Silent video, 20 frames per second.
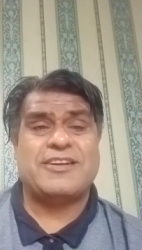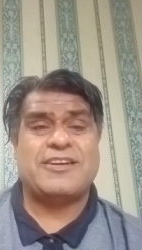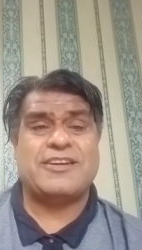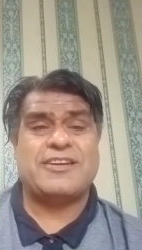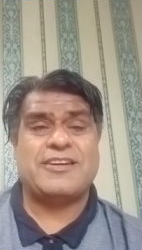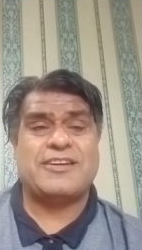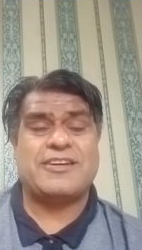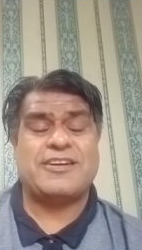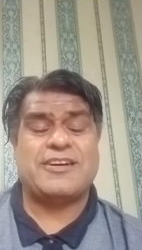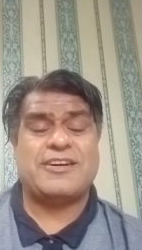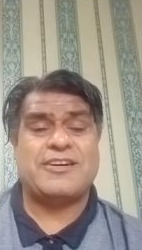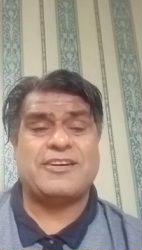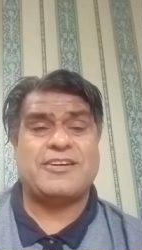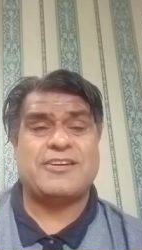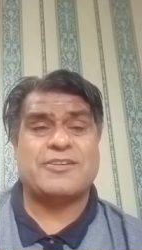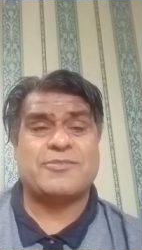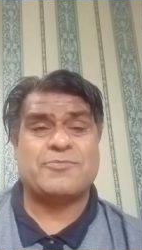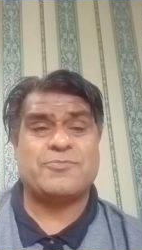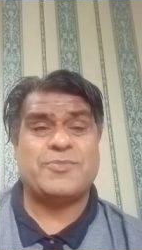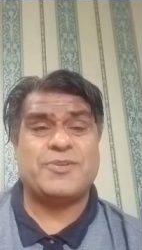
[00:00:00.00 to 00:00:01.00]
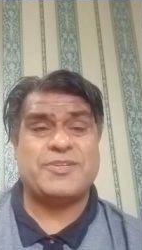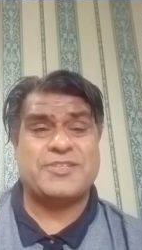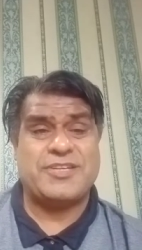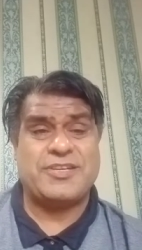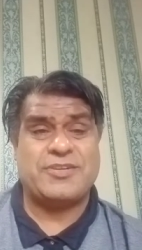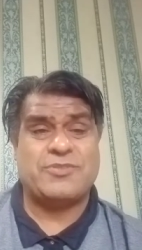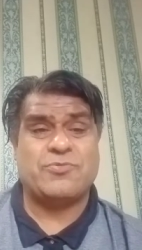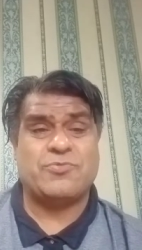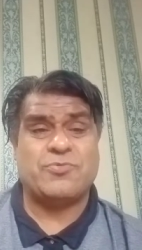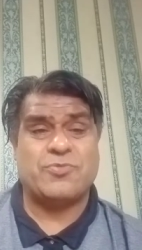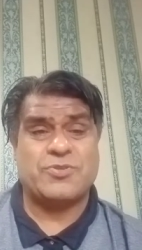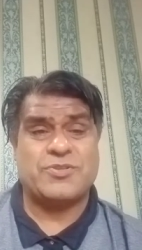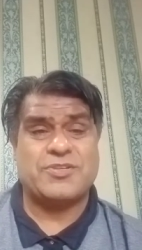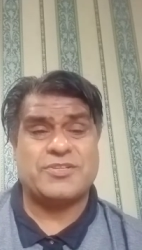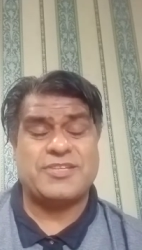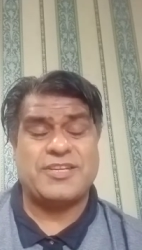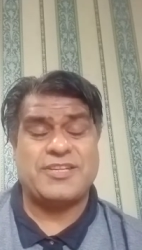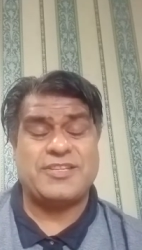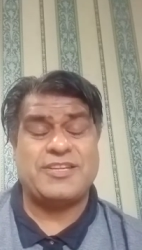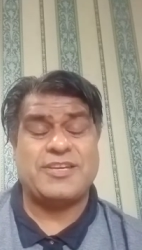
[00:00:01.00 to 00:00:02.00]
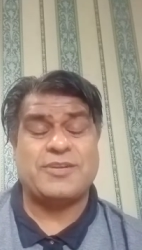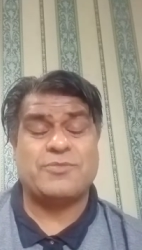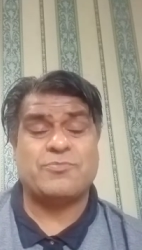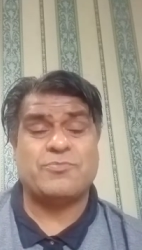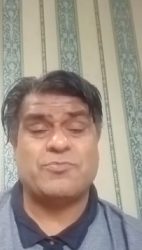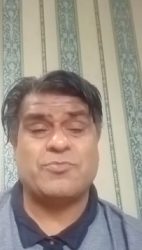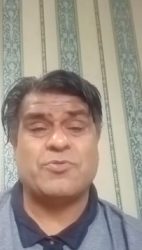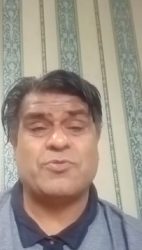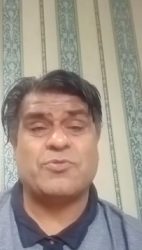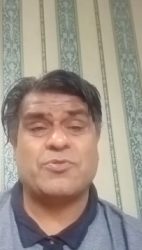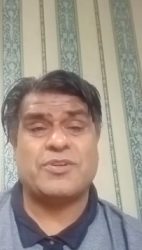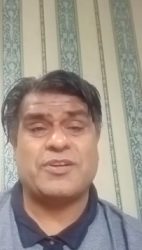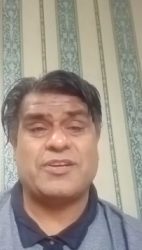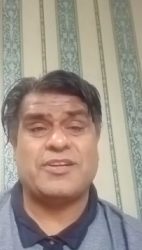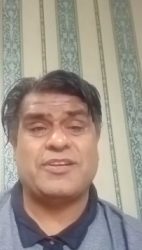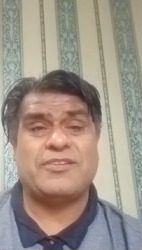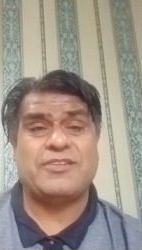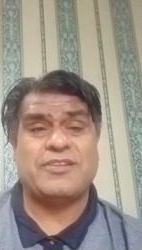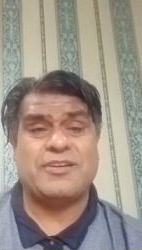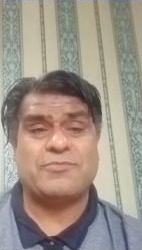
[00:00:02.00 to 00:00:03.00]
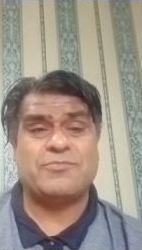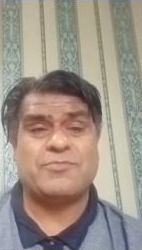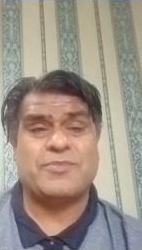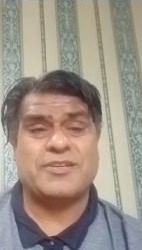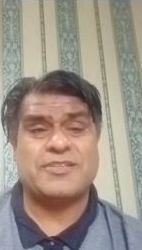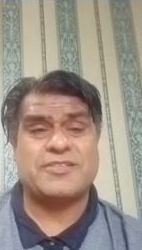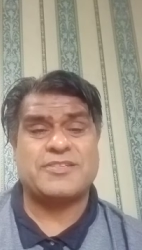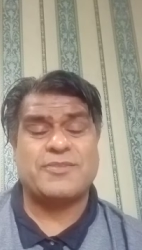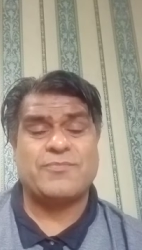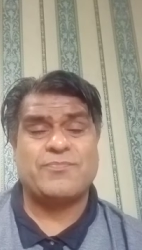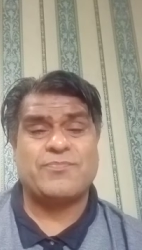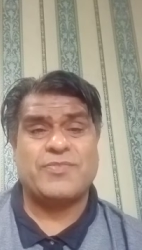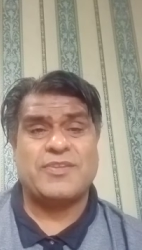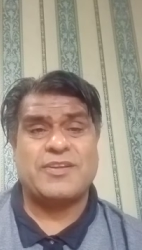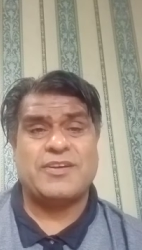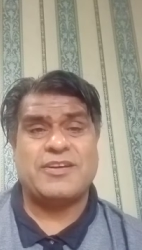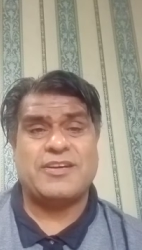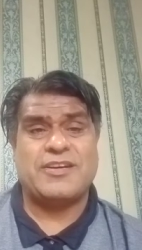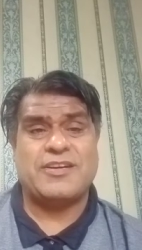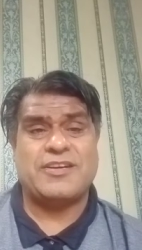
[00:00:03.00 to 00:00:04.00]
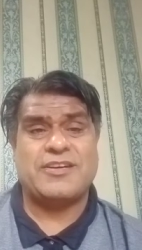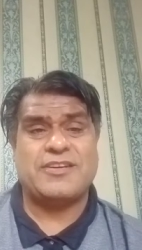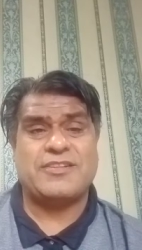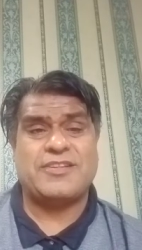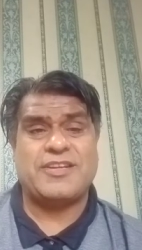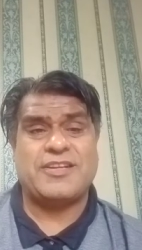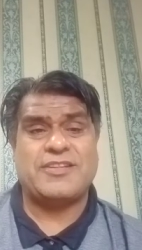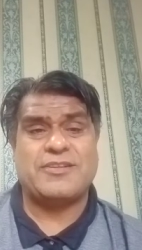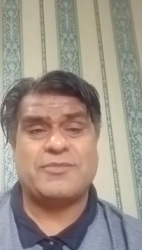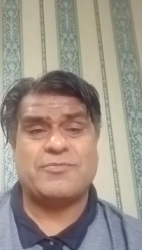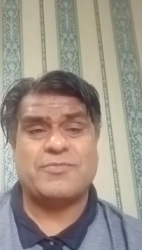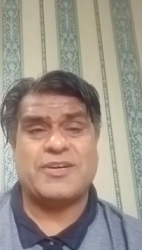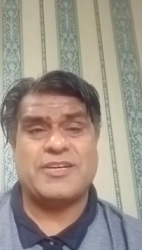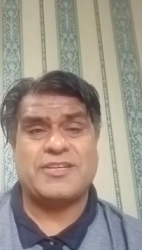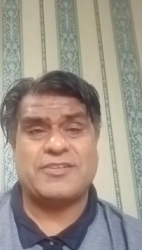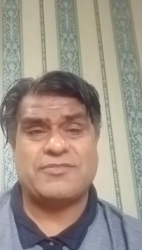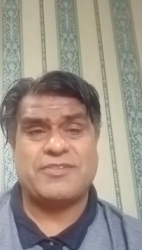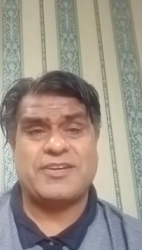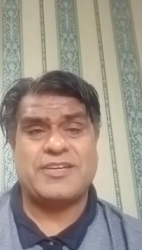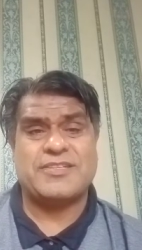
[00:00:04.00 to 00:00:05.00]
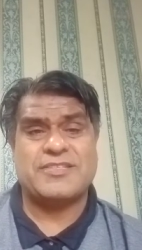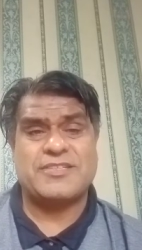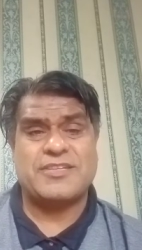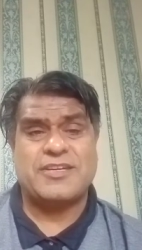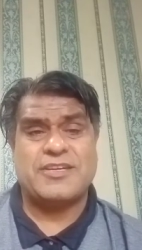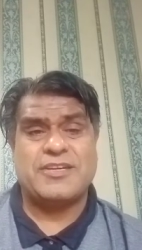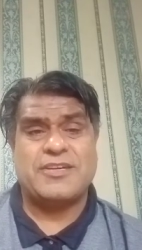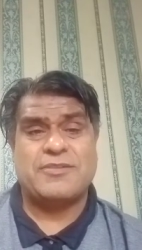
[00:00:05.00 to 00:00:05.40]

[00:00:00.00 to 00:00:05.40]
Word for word: uh, are basic voters and they are more in numbers uh, than the migrants.